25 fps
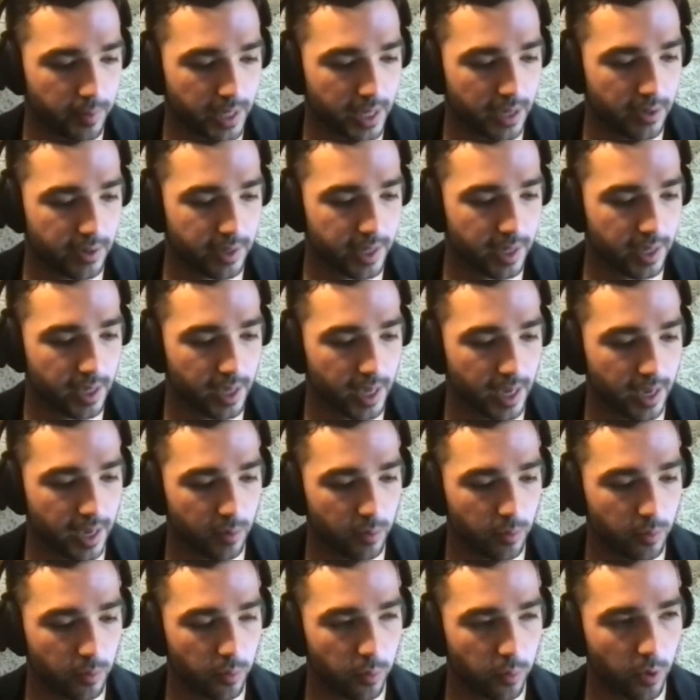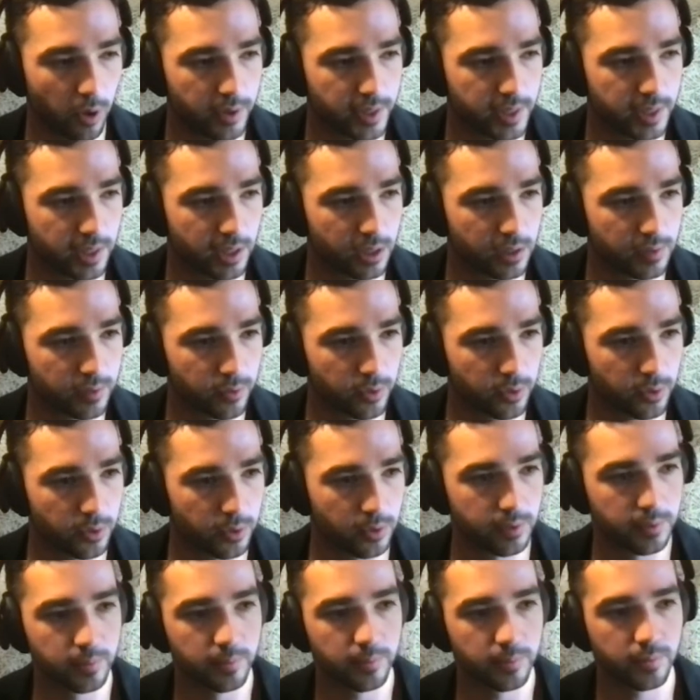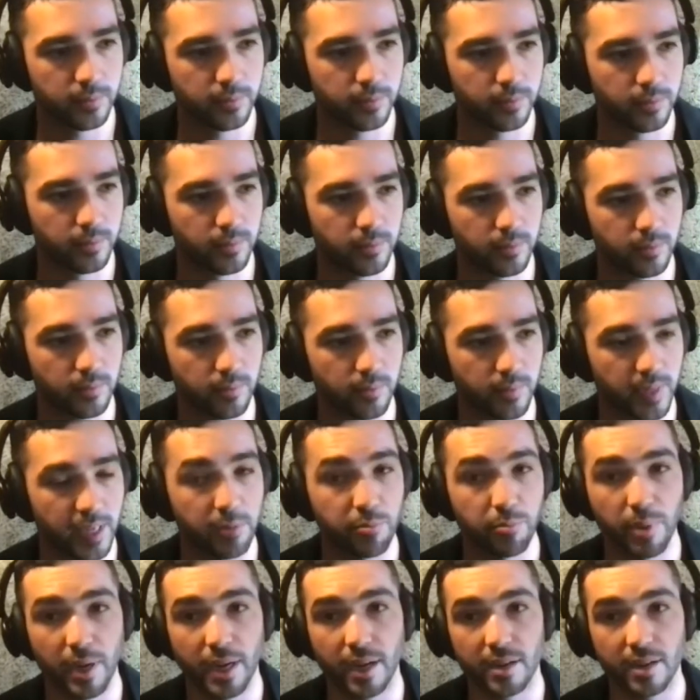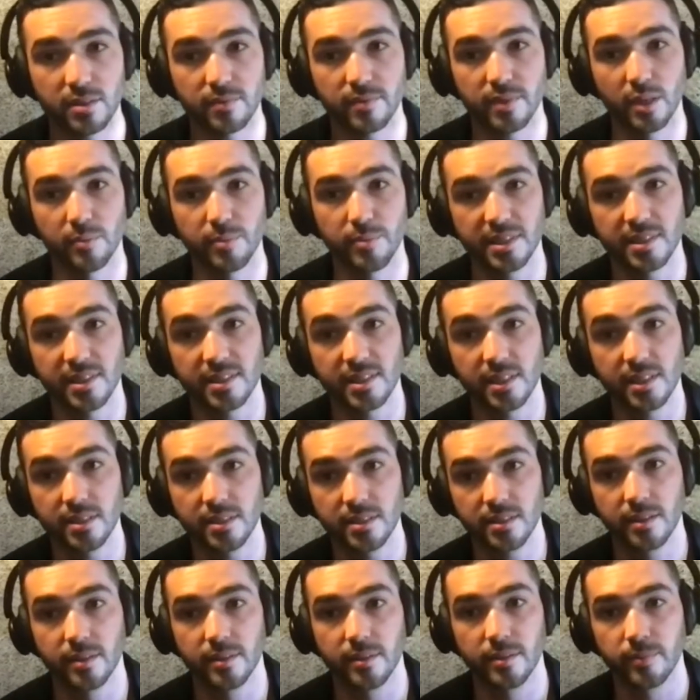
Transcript: Calculate what the overall impact of their business is,